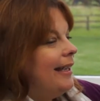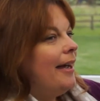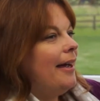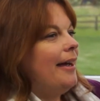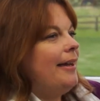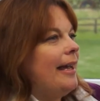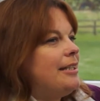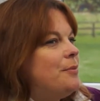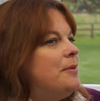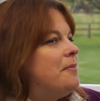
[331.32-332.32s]
yeah. Okay,
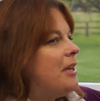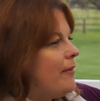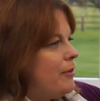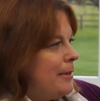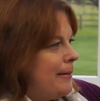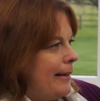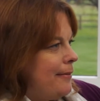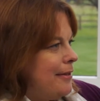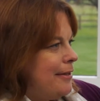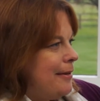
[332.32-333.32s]
so we've covered a bit about
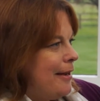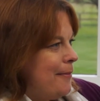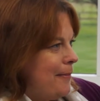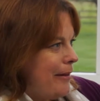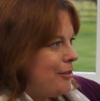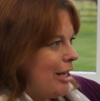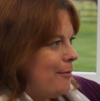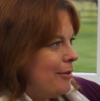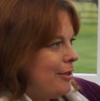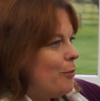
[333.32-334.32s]
about the
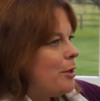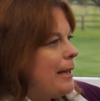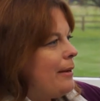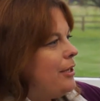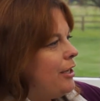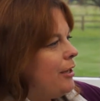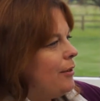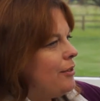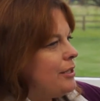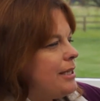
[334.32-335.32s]
chamber and you. What about
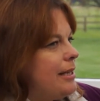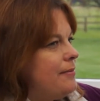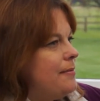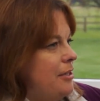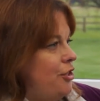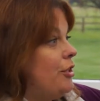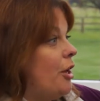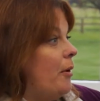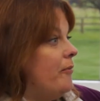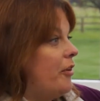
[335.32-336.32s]
you? Just uh, as you
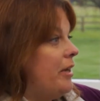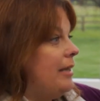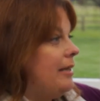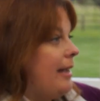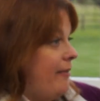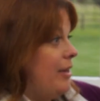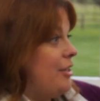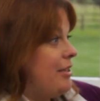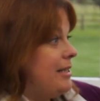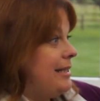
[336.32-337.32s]
know, I'm very heavily
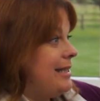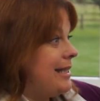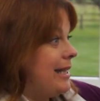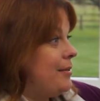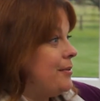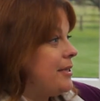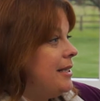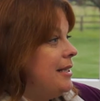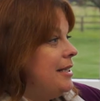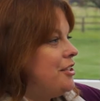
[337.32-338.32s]
interested in skills.
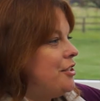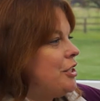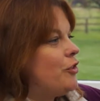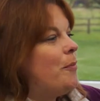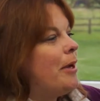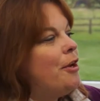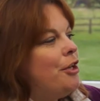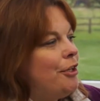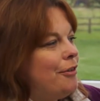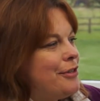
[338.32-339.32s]
Yes. So just for my own
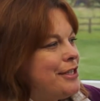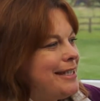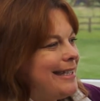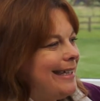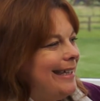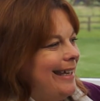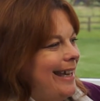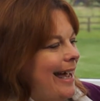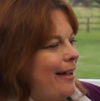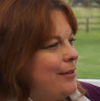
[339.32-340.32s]
curiosity,
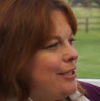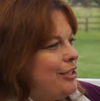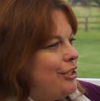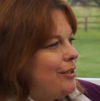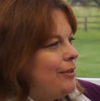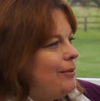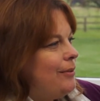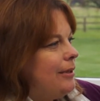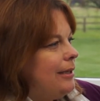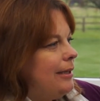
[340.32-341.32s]
how did you
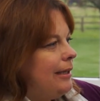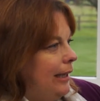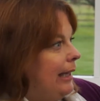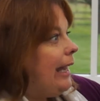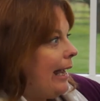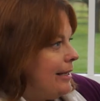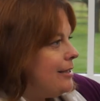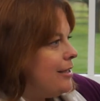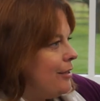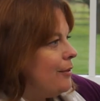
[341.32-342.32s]
get
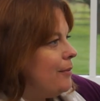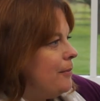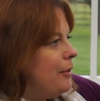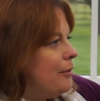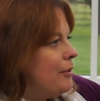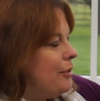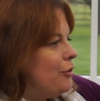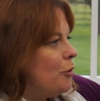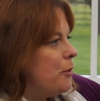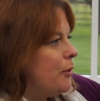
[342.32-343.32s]
to your, your, your
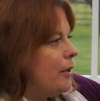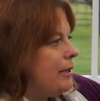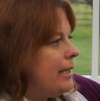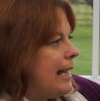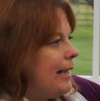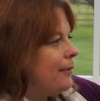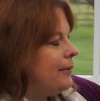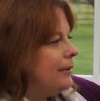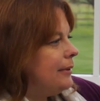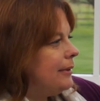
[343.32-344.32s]
job you are in now?
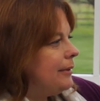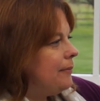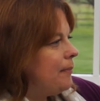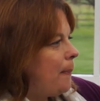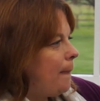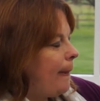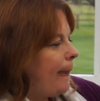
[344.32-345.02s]
Um,